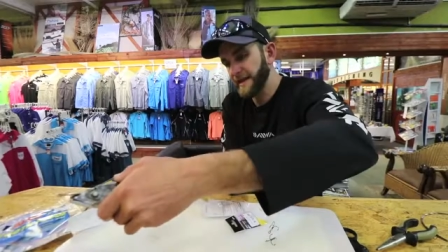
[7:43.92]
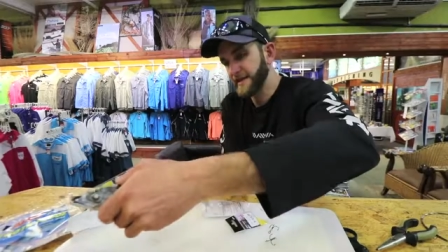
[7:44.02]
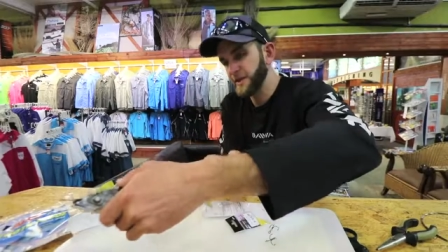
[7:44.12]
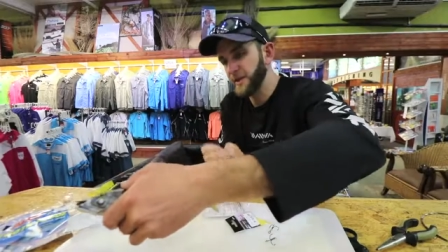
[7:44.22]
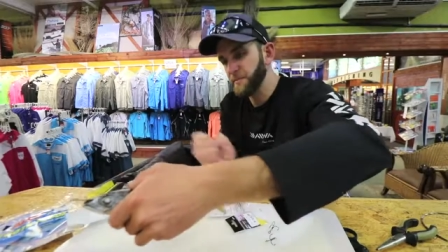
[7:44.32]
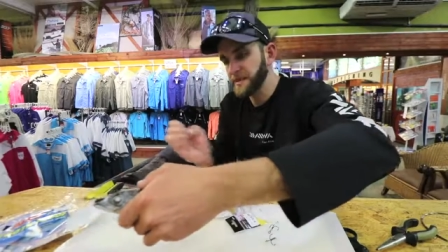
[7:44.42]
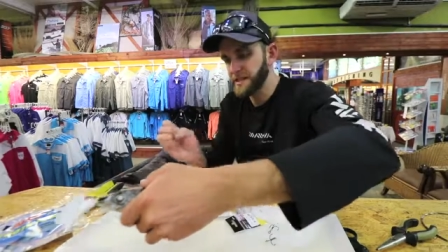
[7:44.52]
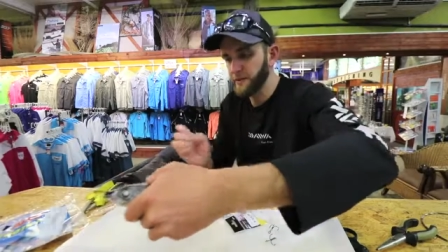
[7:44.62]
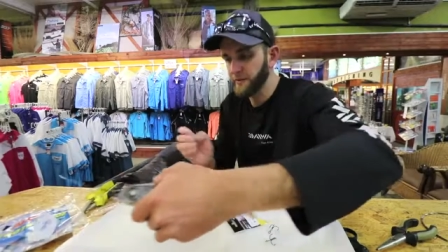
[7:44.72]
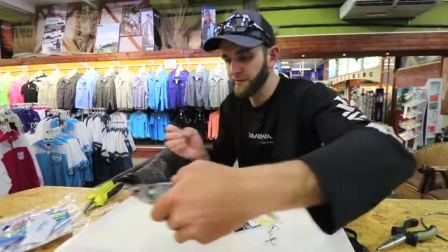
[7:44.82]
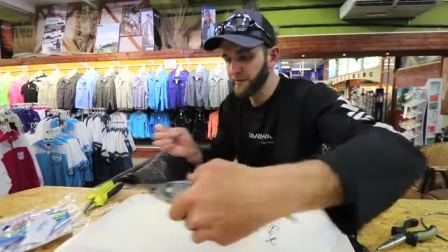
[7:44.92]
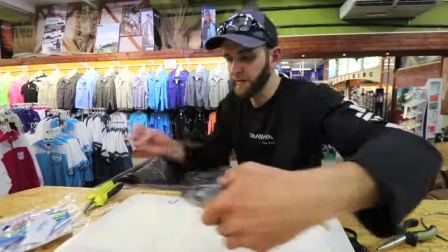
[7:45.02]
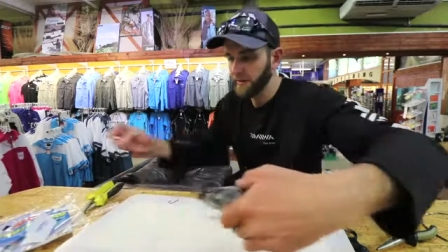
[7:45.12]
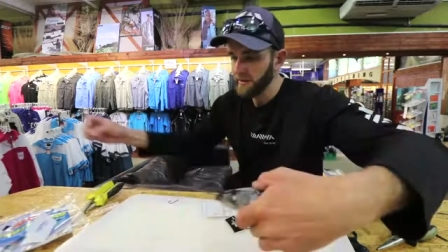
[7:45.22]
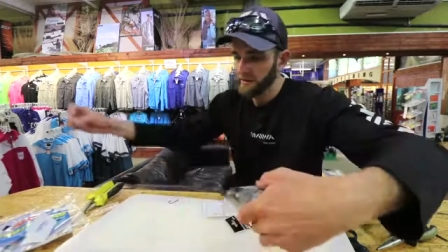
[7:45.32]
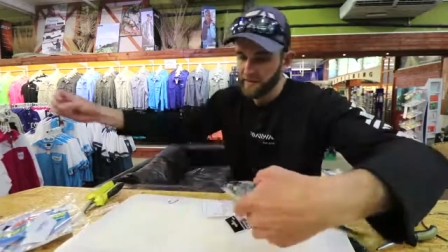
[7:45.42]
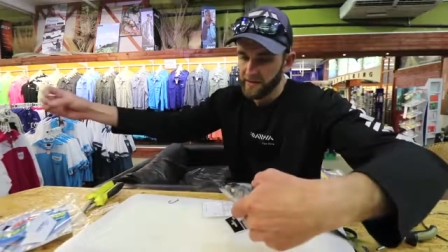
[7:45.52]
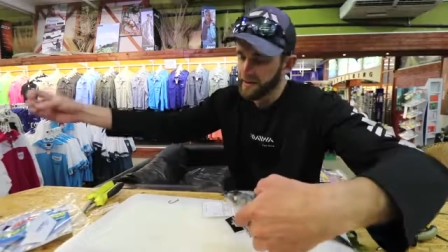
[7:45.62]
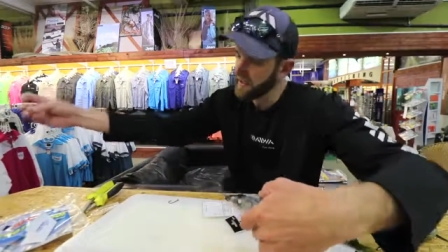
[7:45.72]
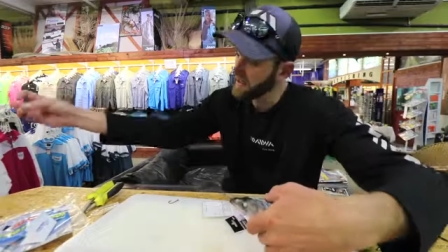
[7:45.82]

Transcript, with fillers: that's how you get bitten off. So it is